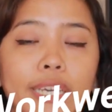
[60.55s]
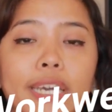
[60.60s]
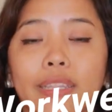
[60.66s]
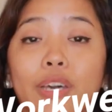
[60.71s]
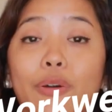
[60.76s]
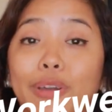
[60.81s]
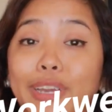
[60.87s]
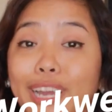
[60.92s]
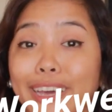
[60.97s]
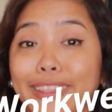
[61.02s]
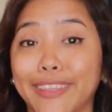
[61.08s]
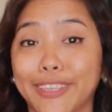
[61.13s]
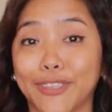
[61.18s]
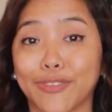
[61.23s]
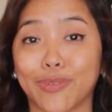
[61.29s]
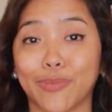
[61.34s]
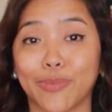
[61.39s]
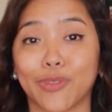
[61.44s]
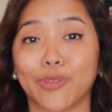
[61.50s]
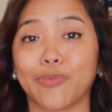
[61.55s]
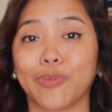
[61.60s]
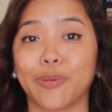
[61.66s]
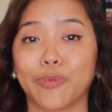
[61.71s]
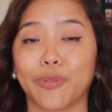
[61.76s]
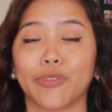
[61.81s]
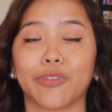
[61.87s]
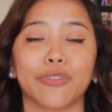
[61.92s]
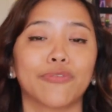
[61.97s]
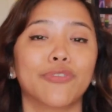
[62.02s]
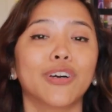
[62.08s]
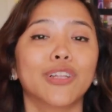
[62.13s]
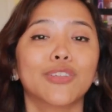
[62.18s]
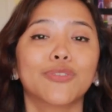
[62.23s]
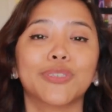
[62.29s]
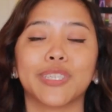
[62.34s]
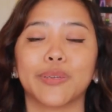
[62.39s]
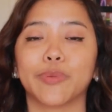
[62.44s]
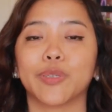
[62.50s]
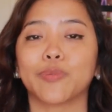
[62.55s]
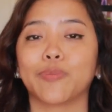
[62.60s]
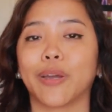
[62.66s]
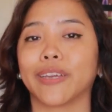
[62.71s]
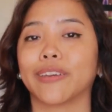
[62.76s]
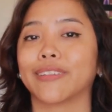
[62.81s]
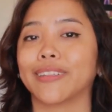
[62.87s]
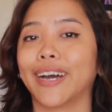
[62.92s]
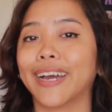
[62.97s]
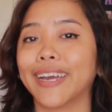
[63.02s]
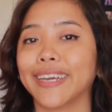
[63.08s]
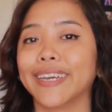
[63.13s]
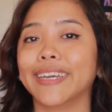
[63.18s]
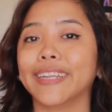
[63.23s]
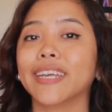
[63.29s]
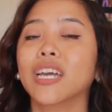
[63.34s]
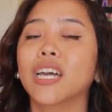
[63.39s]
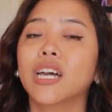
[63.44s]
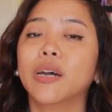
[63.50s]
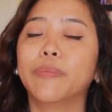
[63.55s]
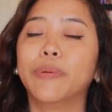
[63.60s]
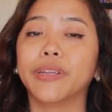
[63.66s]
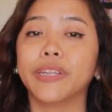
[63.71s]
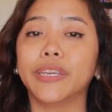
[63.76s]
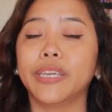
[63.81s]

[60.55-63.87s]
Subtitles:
Now, I got this from one of the people that I follow. His name is Michael Hyatt, but